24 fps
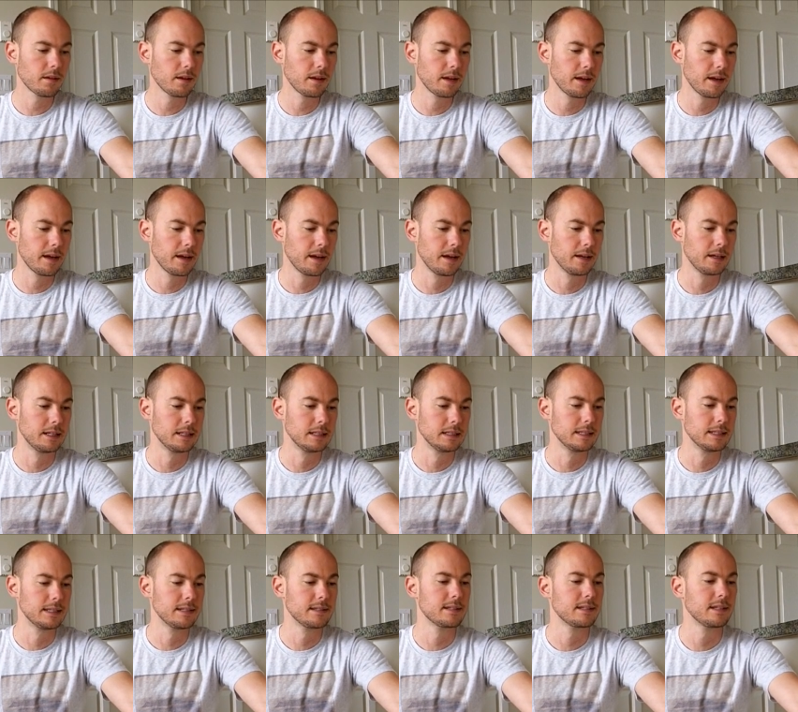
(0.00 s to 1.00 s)

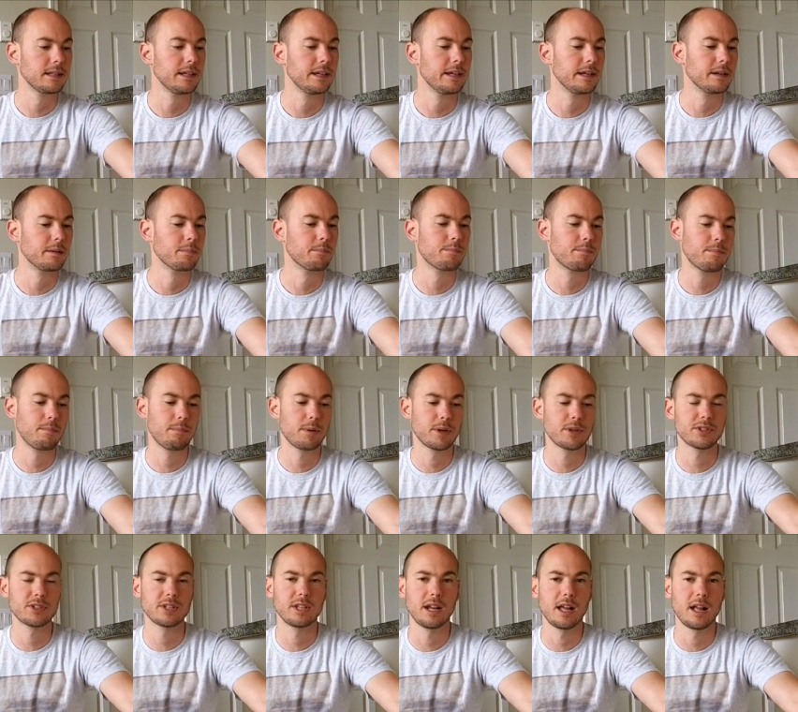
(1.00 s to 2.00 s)
let's see here,
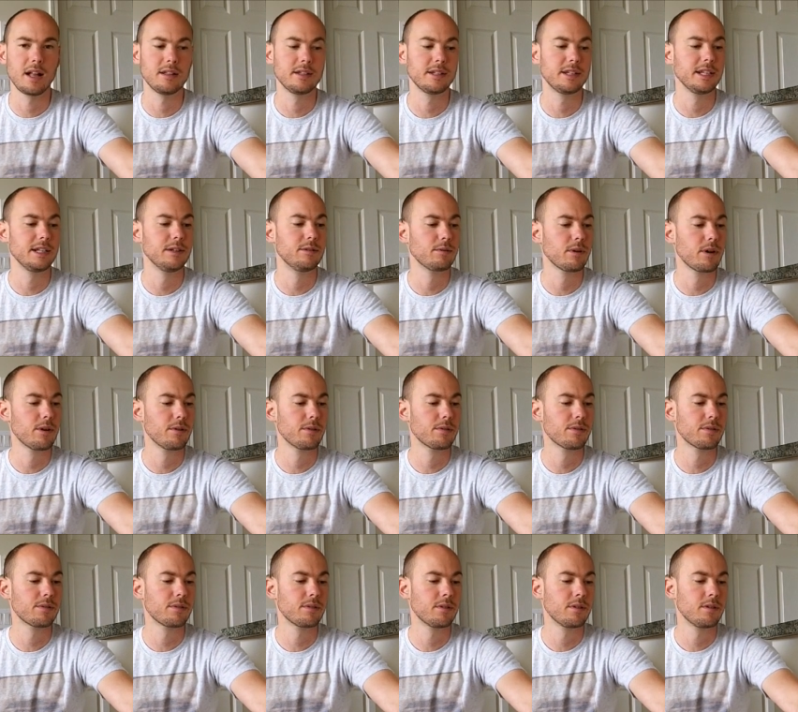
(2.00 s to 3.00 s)
personality
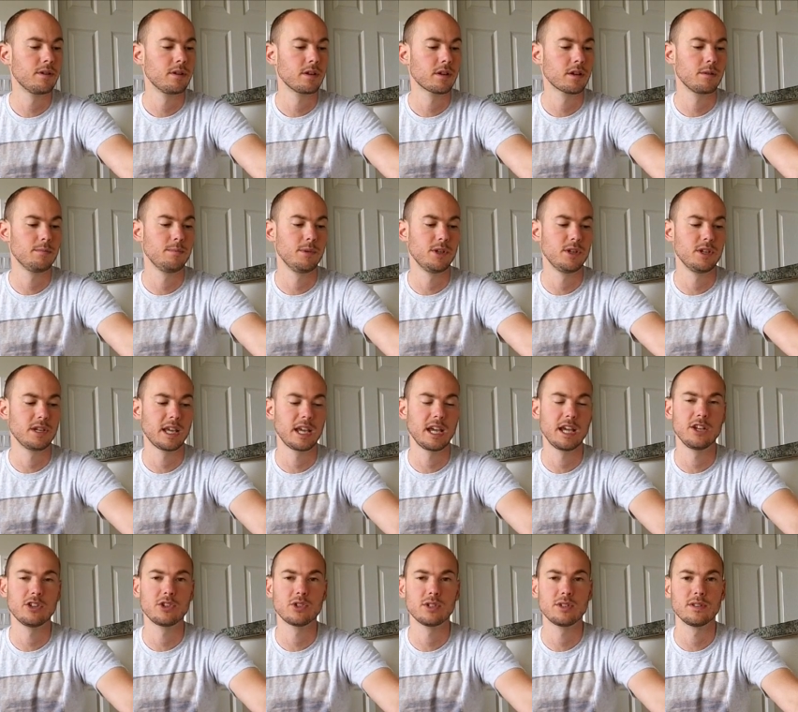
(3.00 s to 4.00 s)
growth,
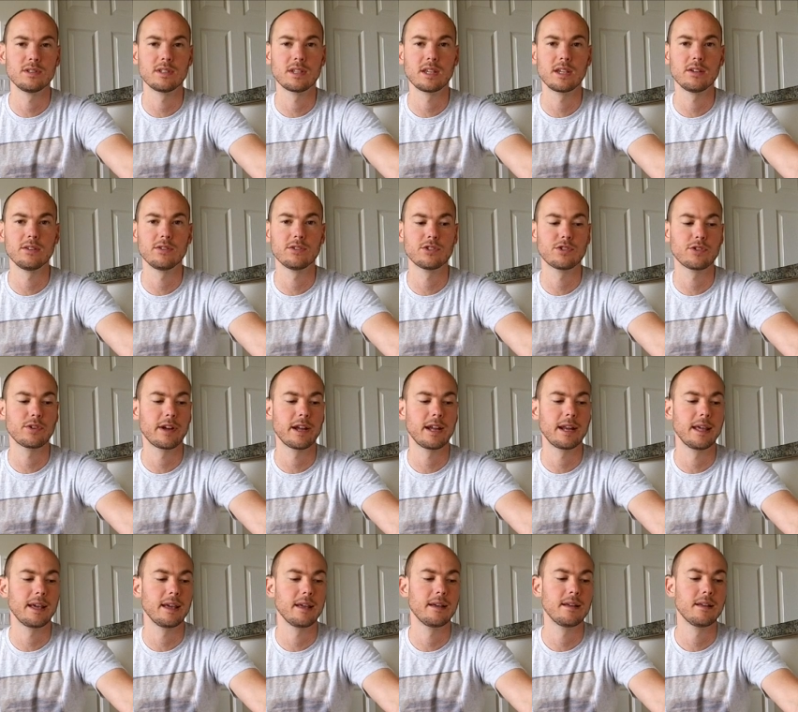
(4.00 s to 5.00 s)
communication skill
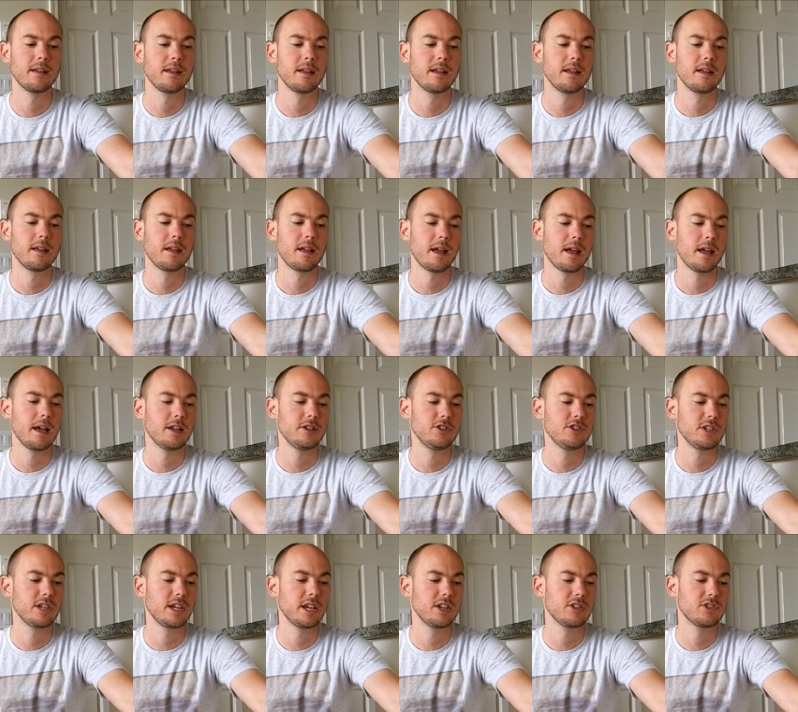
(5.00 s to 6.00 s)
training,
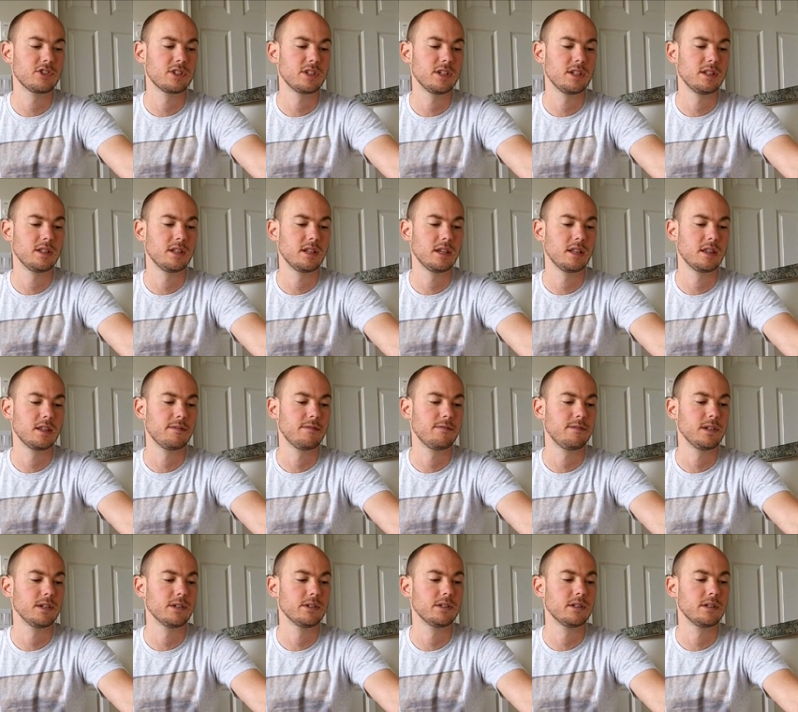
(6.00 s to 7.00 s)
education in the
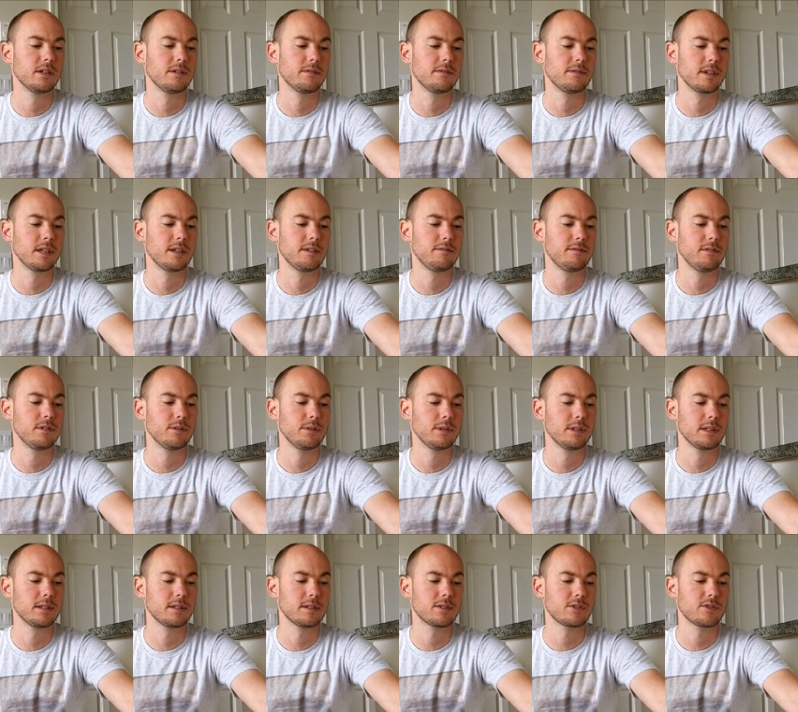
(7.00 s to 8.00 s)
field of
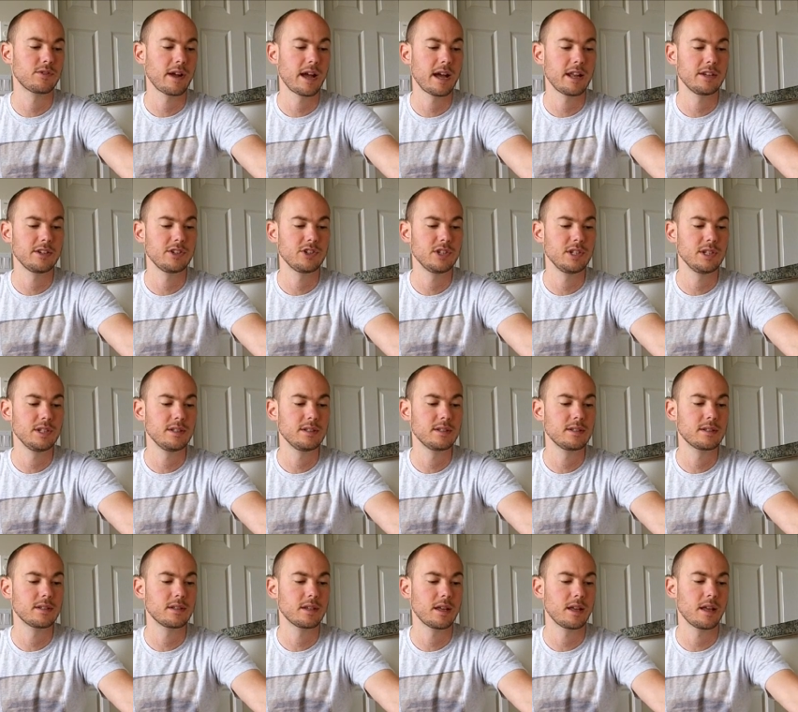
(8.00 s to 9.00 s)
influence
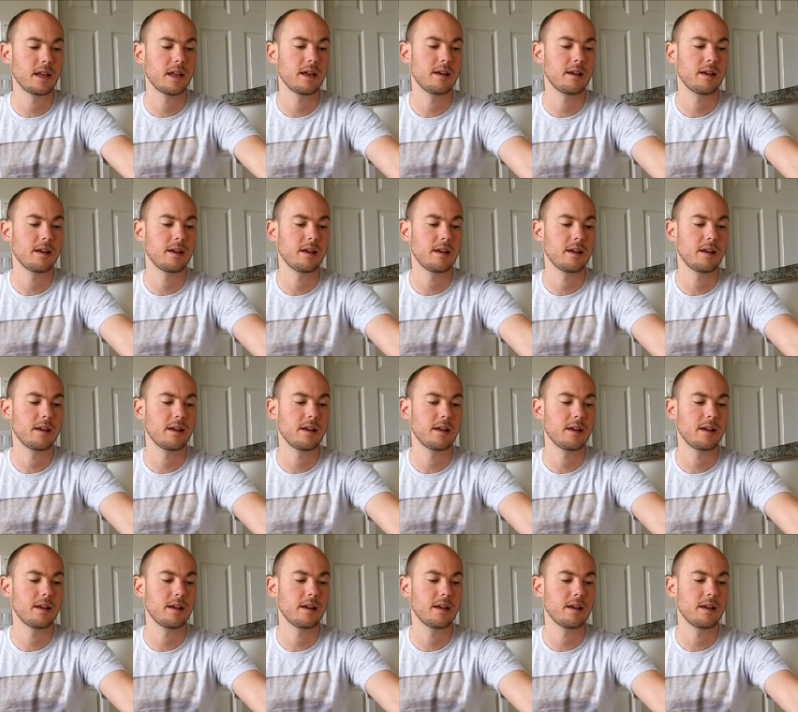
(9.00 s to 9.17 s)
strategies,